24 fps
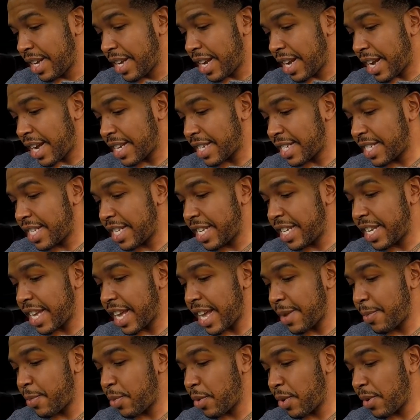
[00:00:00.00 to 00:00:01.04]
I
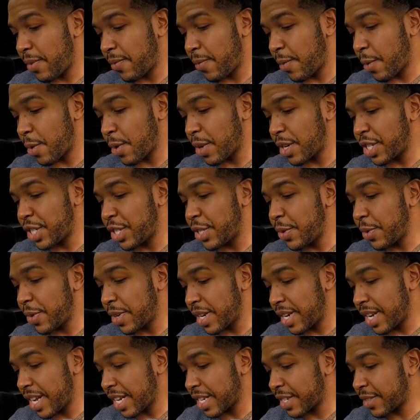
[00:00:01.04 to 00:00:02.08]
see 8.4 inch
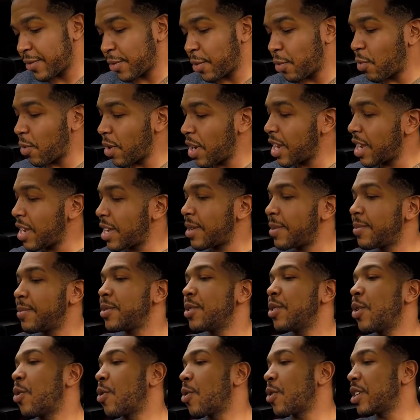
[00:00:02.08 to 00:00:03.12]
Uconnects for Rams
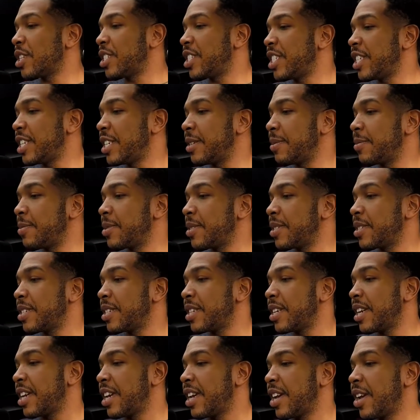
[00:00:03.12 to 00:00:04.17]
or Jeeps.
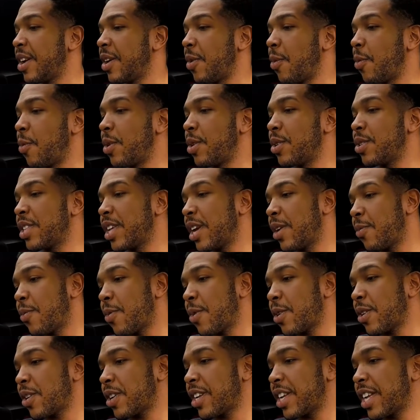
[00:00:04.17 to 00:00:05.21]
Will they
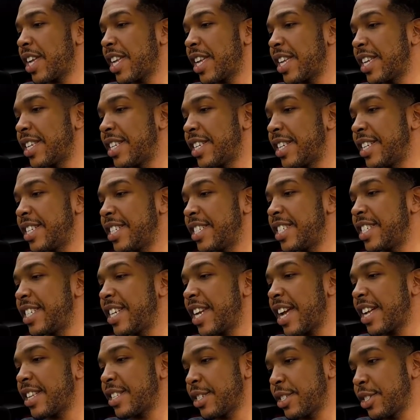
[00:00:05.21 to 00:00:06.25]
work in
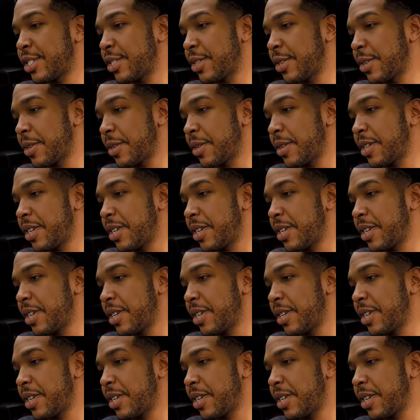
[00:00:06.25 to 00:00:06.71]
Challenger?